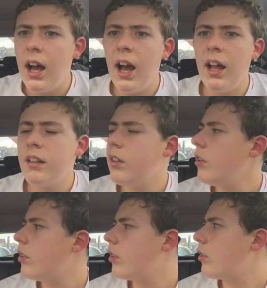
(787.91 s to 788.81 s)
And
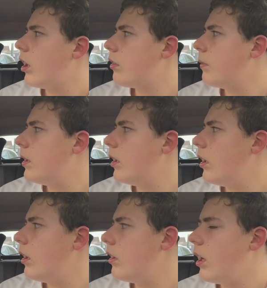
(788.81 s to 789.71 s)
do subscribe to it.
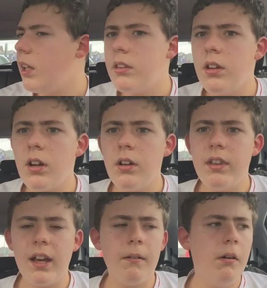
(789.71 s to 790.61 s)
And do go and
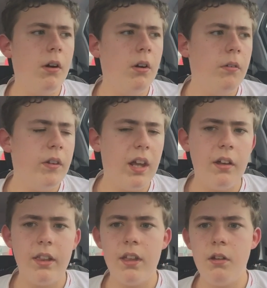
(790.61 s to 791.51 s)
check out other
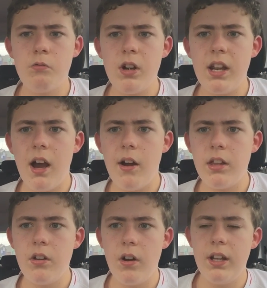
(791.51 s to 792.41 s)
videos if you really are
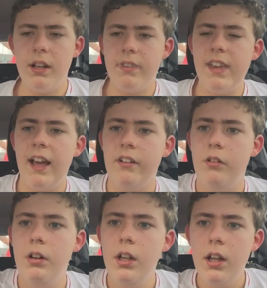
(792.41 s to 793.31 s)
enjoying this
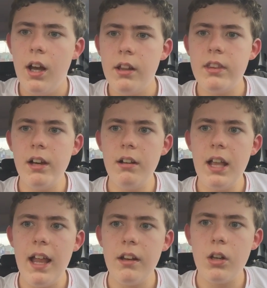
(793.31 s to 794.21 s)
channel. Until
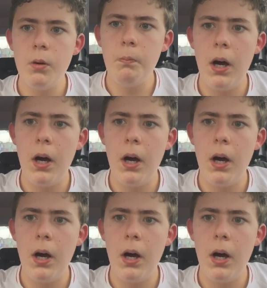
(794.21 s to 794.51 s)
then, goodbye.